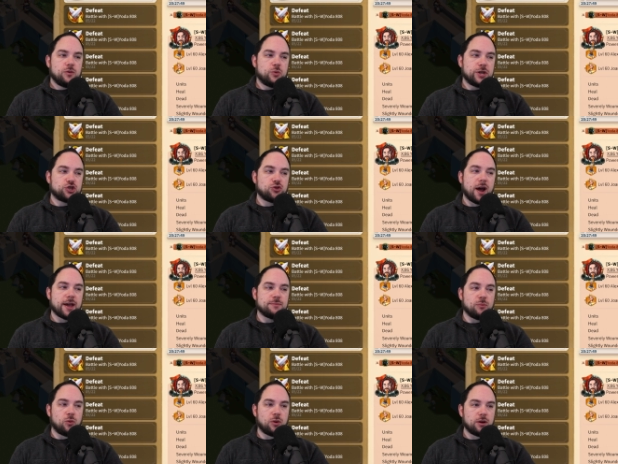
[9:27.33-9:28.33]
we tried
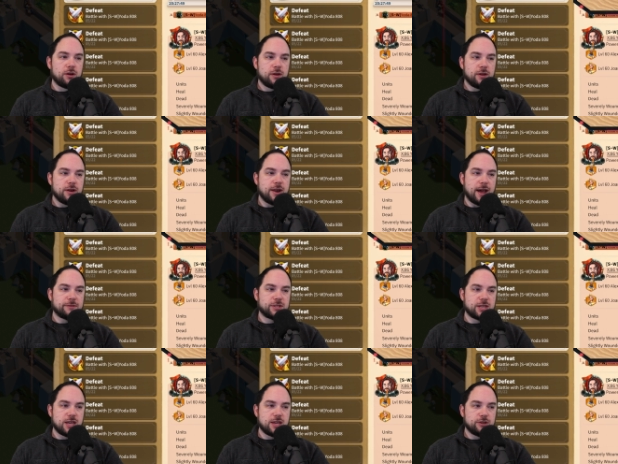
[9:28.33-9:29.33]
more
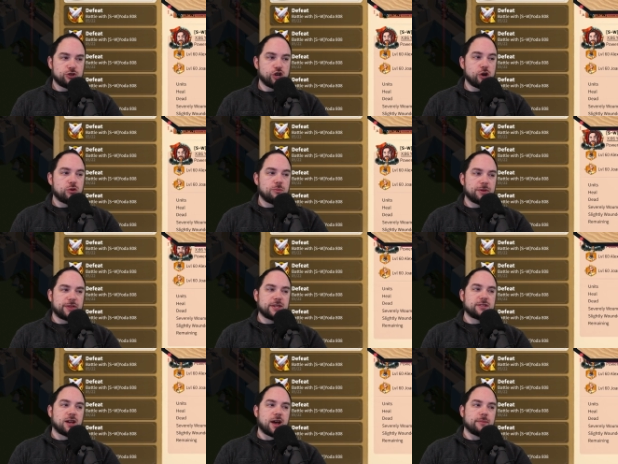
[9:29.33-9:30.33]
Nevsky Joan, but
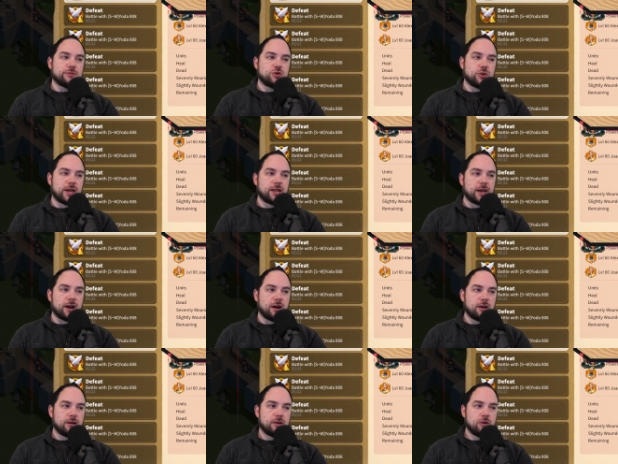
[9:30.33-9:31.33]
this time Zhuge
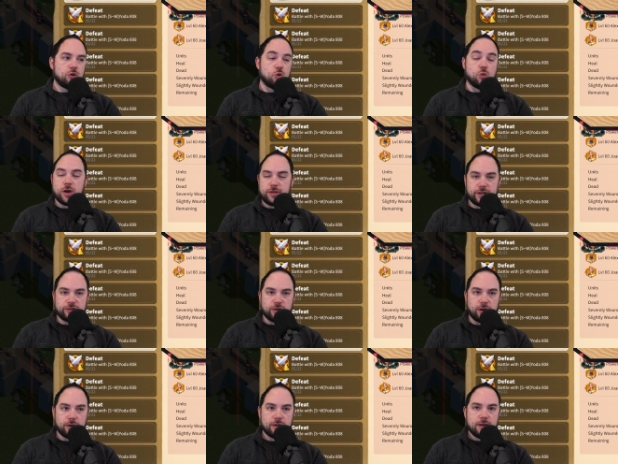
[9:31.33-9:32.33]
Liang with
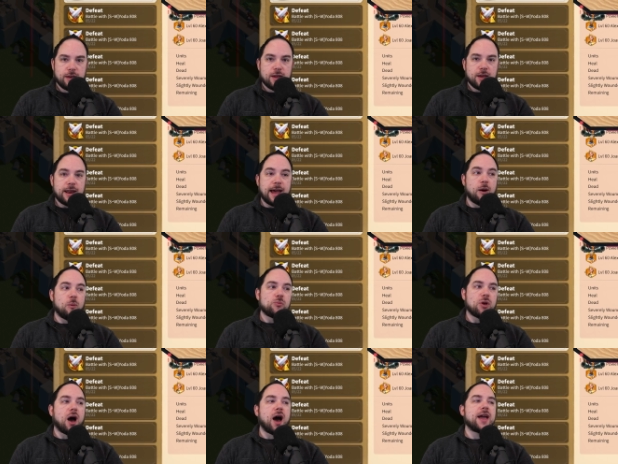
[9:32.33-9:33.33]
Esong. Now,
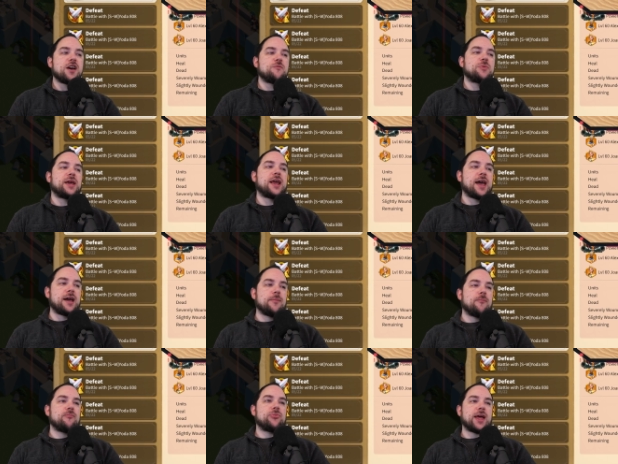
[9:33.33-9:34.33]
I have been
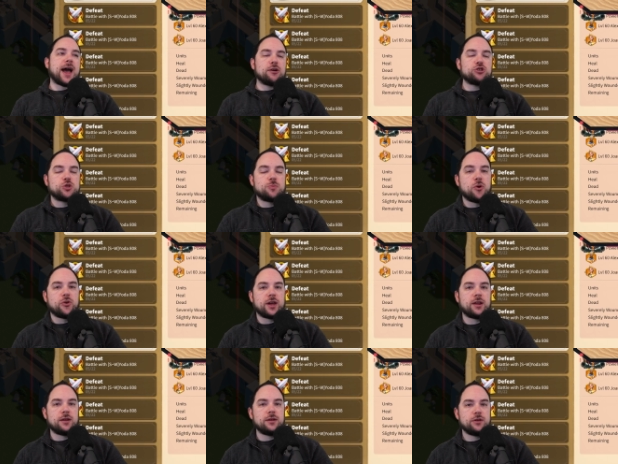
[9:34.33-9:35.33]
a
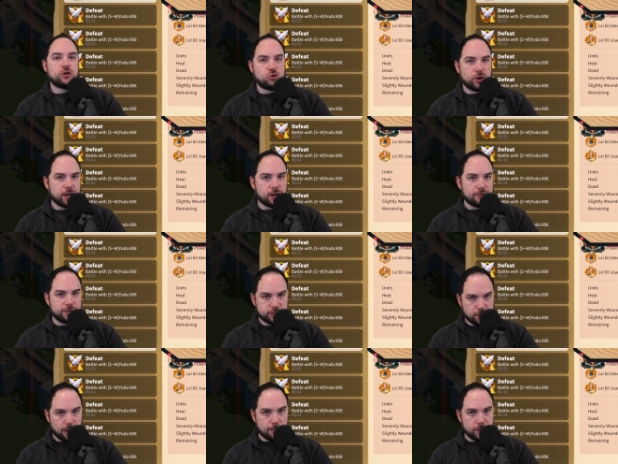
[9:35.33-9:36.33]
outspoken critic of
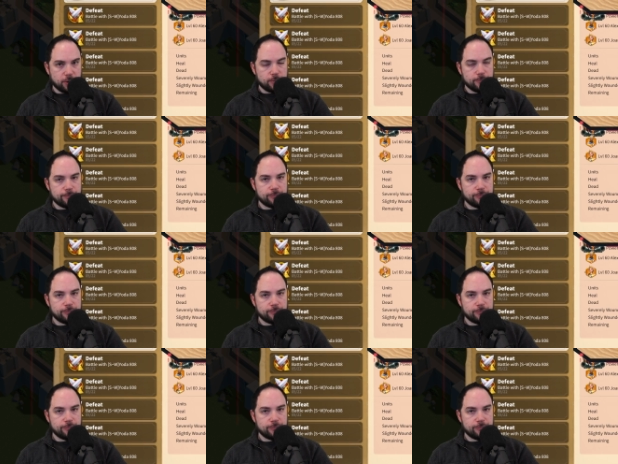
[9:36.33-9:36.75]
this combo,